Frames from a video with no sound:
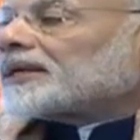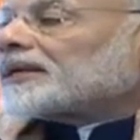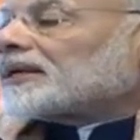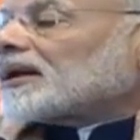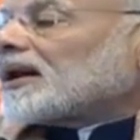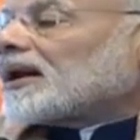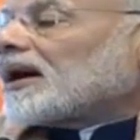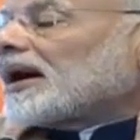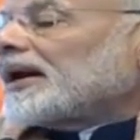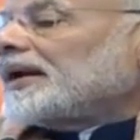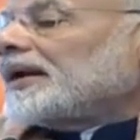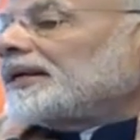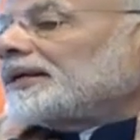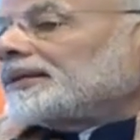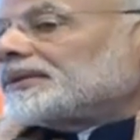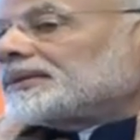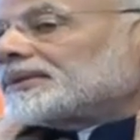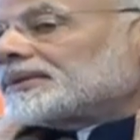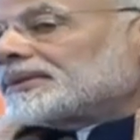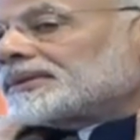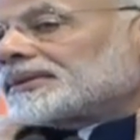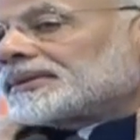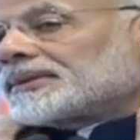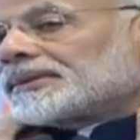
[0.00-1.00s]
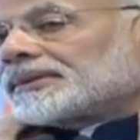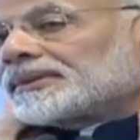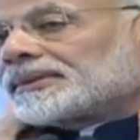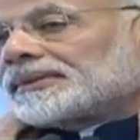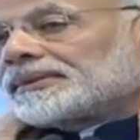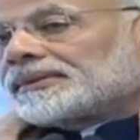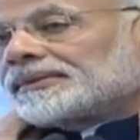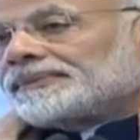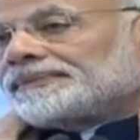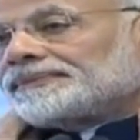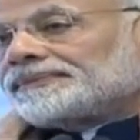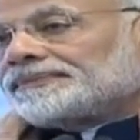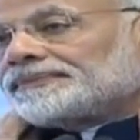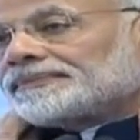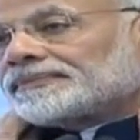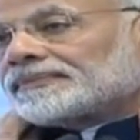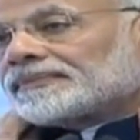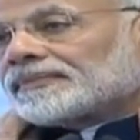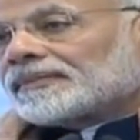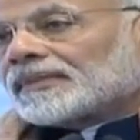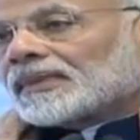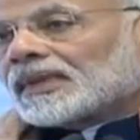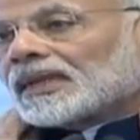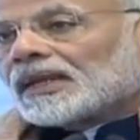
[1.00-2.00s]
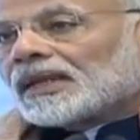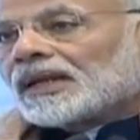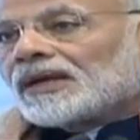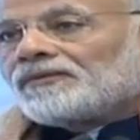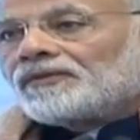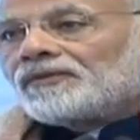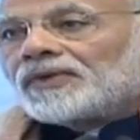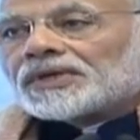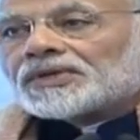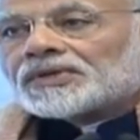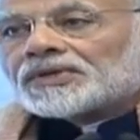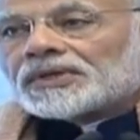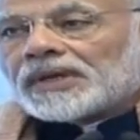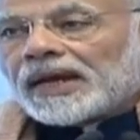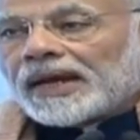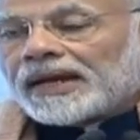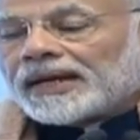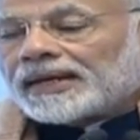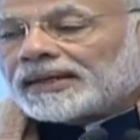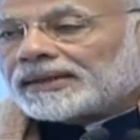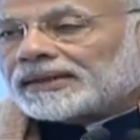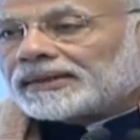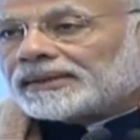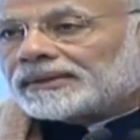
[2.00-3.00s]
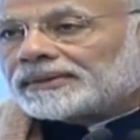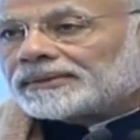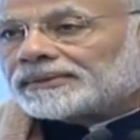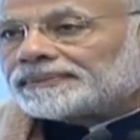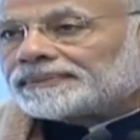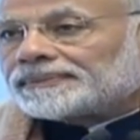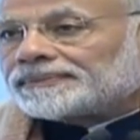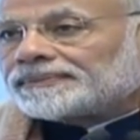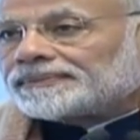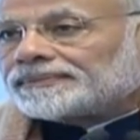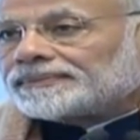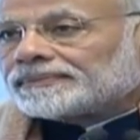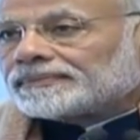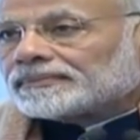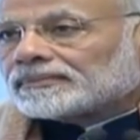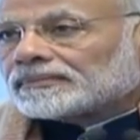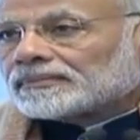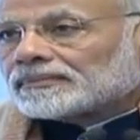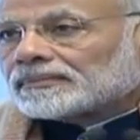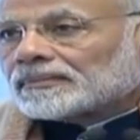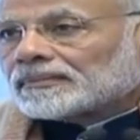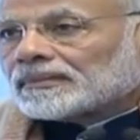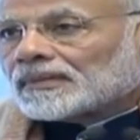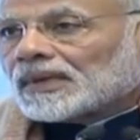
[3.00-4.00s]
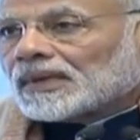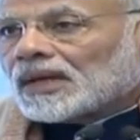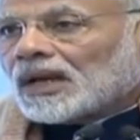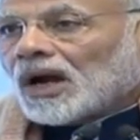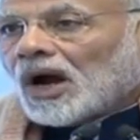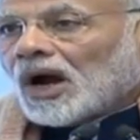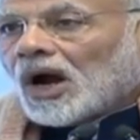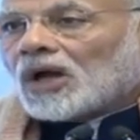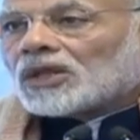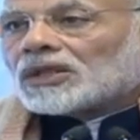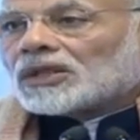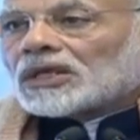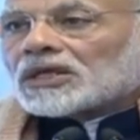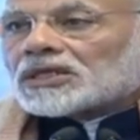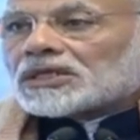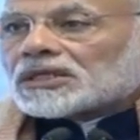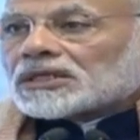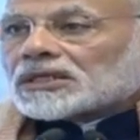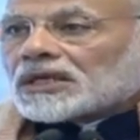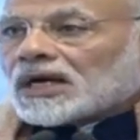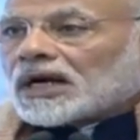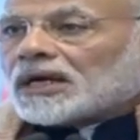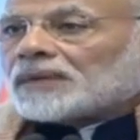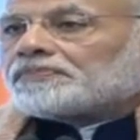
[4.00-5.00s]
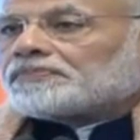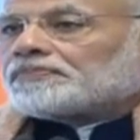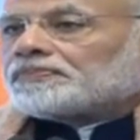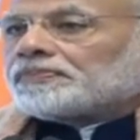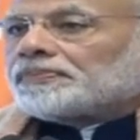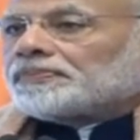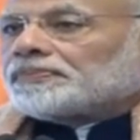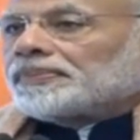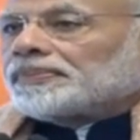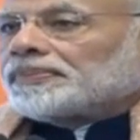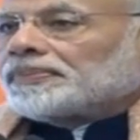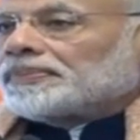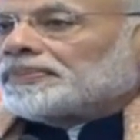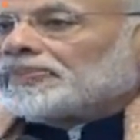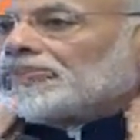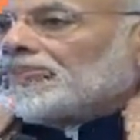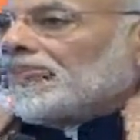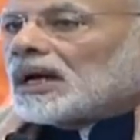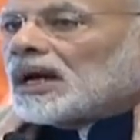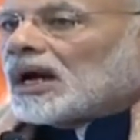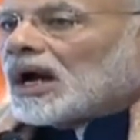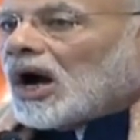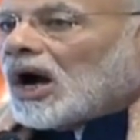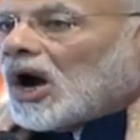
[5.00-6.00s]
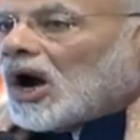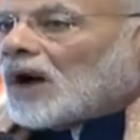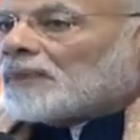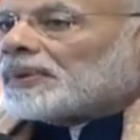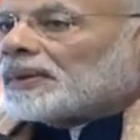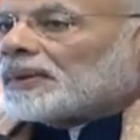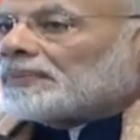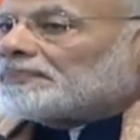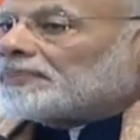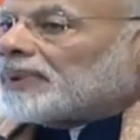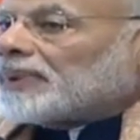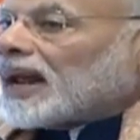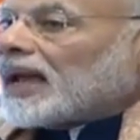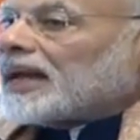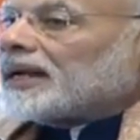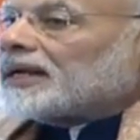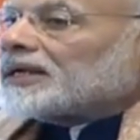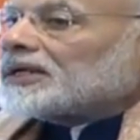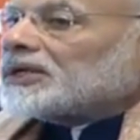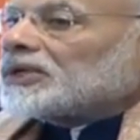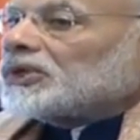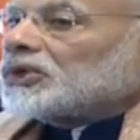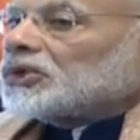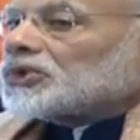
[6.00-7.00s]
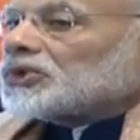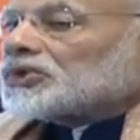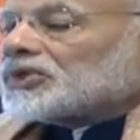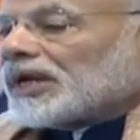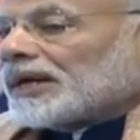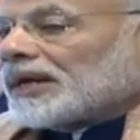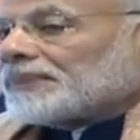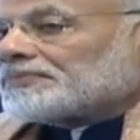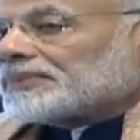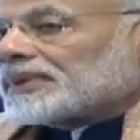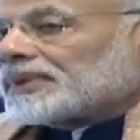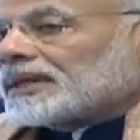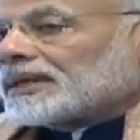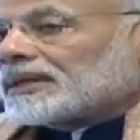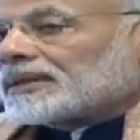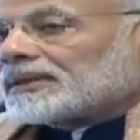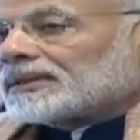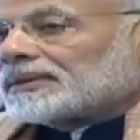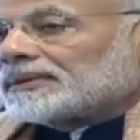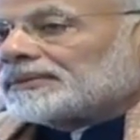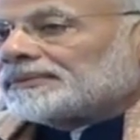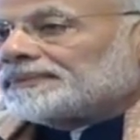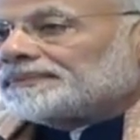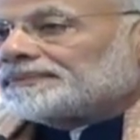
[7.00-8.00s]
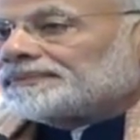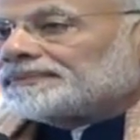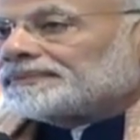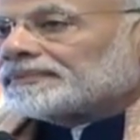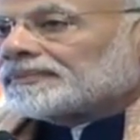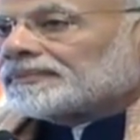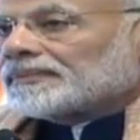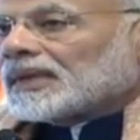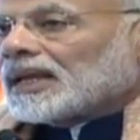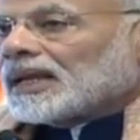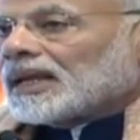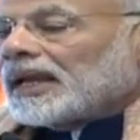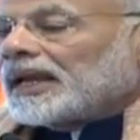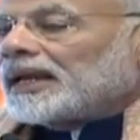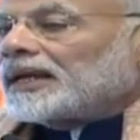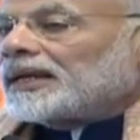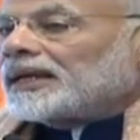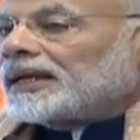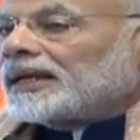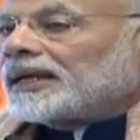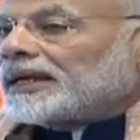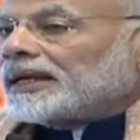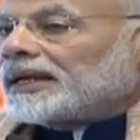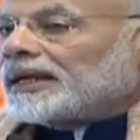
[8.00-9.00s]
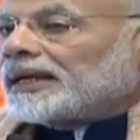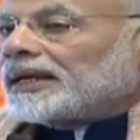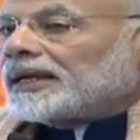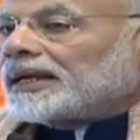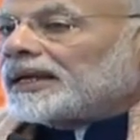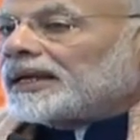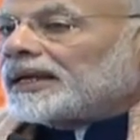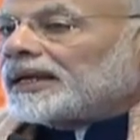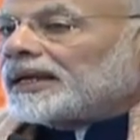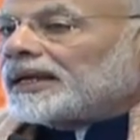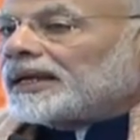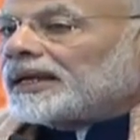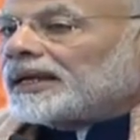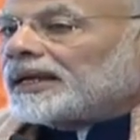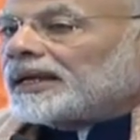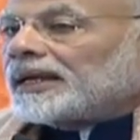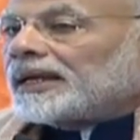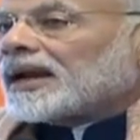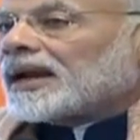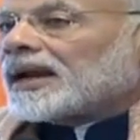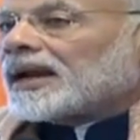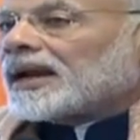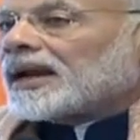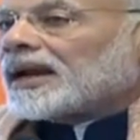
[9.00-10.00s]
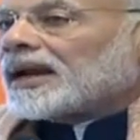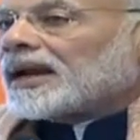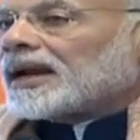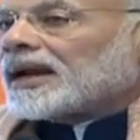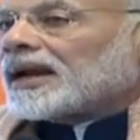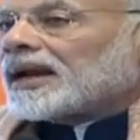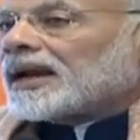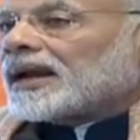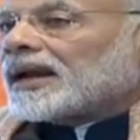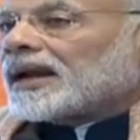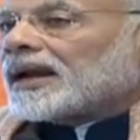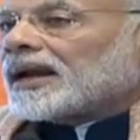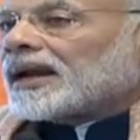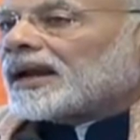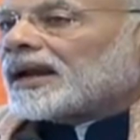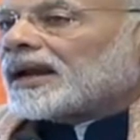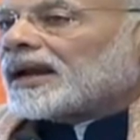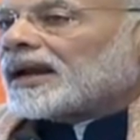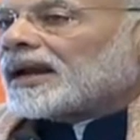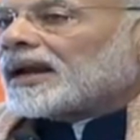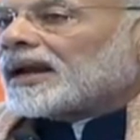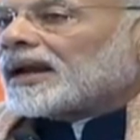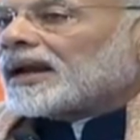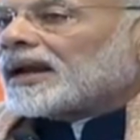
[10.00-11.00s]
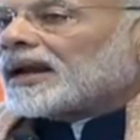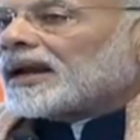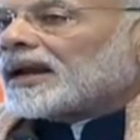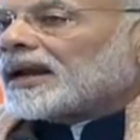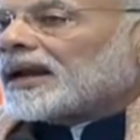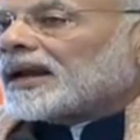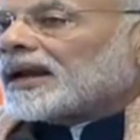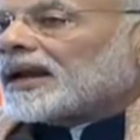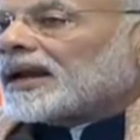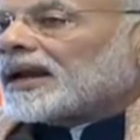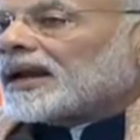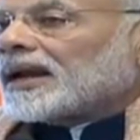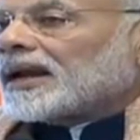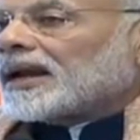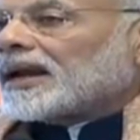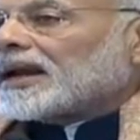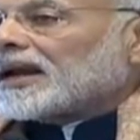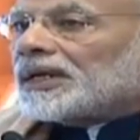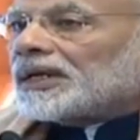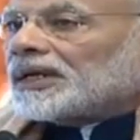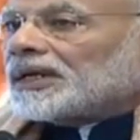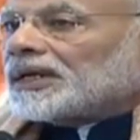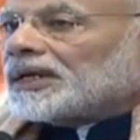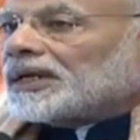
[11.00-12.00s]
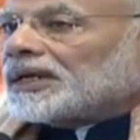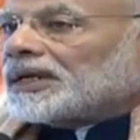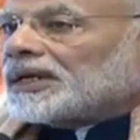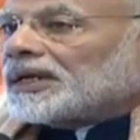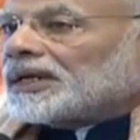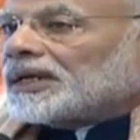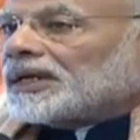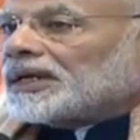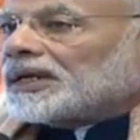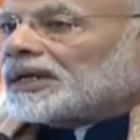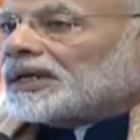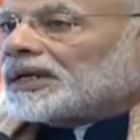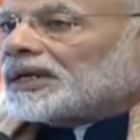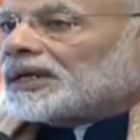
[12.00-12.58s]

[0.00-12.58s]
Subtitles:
heights. We stand on the cusp of a bright new chapter in India-Israel relations, driven by our